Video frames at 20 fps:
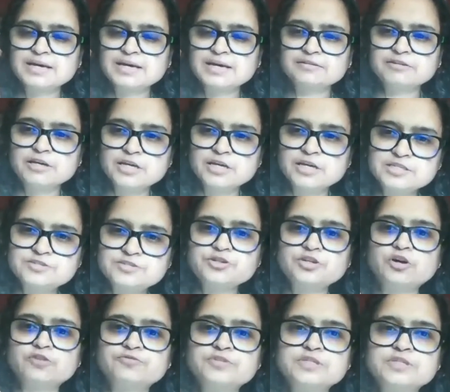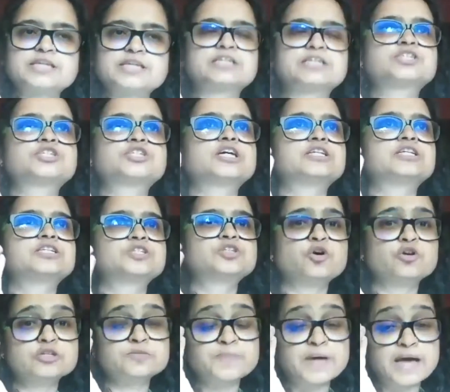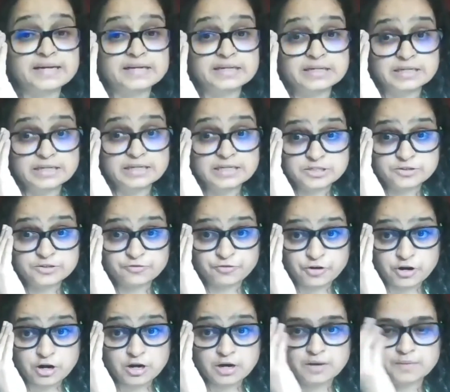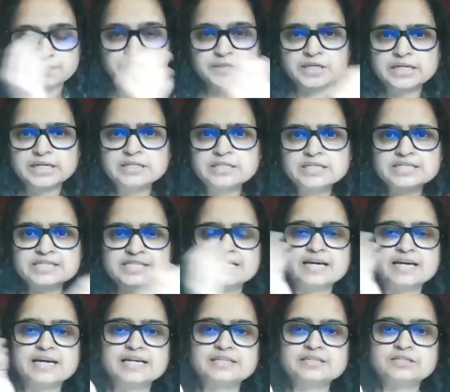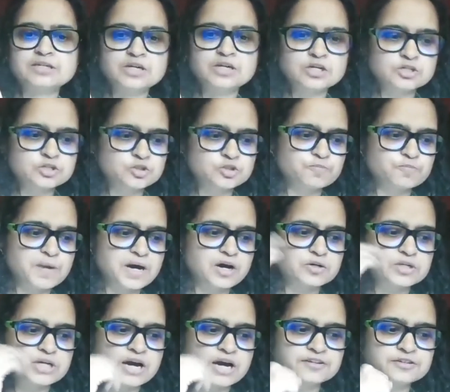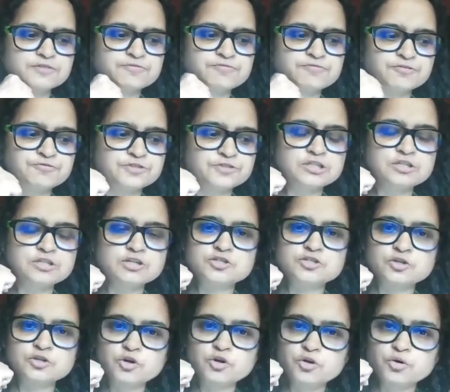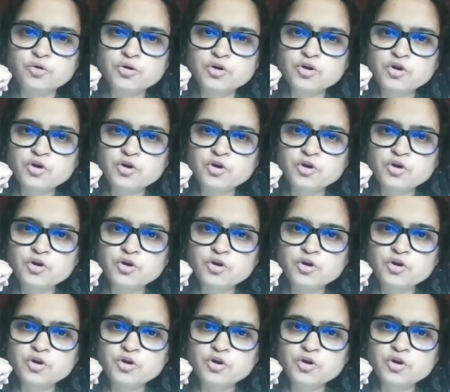the history of this exchange goes back at least from the Indian side to about 150 years ago,